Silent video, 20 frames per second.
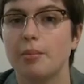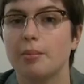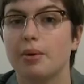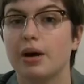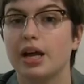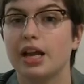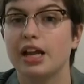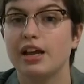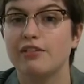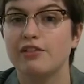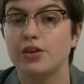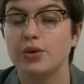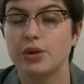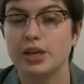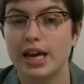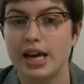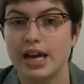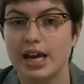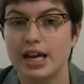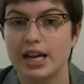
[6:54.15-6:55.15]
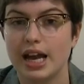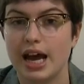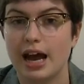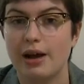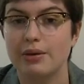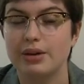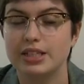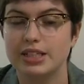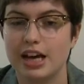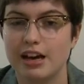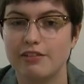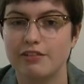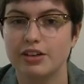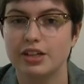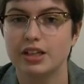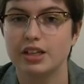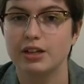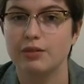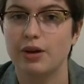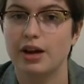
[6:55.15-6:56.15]
But if you can, I would
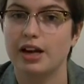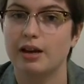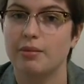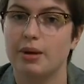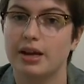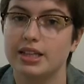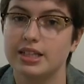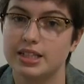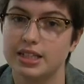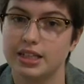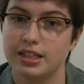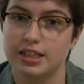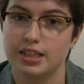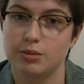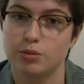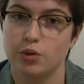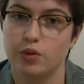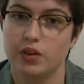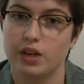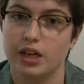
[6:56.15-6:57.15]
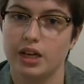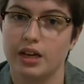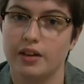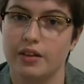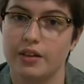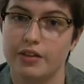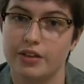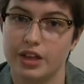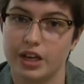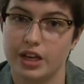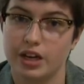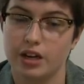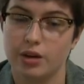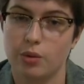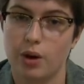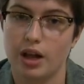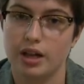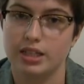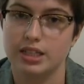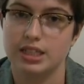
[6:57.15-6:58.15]
definitely recommend seeing this movie in the theater
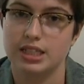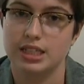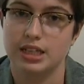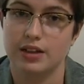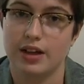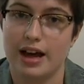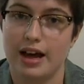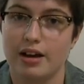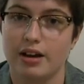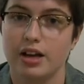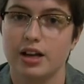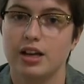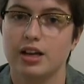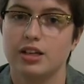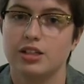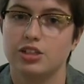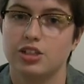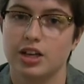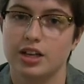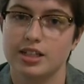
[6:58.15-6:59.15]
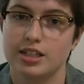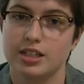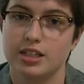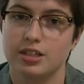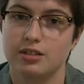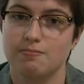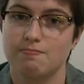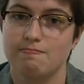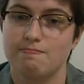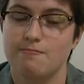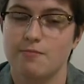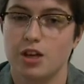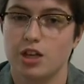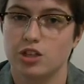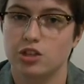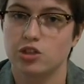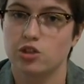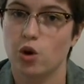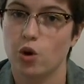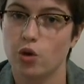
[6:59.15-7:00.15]
while it's still out, just
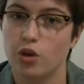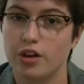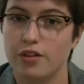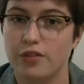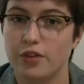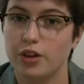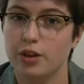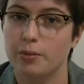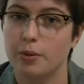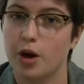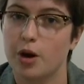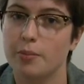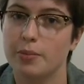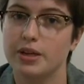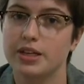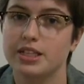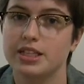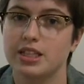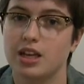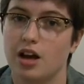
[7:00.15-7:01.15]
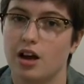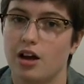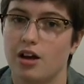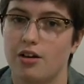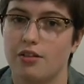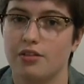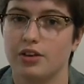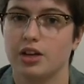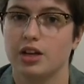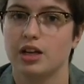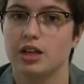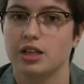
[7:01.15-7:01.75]
solely for the purpose of